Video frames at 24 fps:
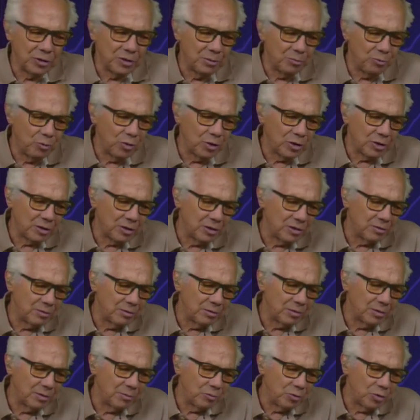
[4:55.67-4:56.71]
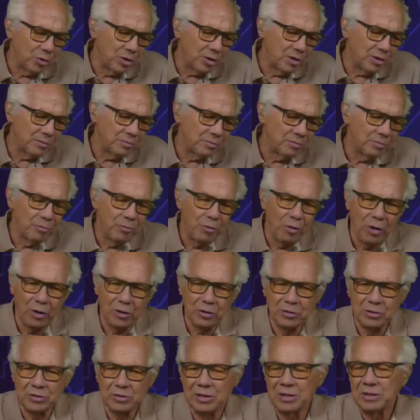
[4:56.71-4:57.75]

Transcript: the more the, the more mortgage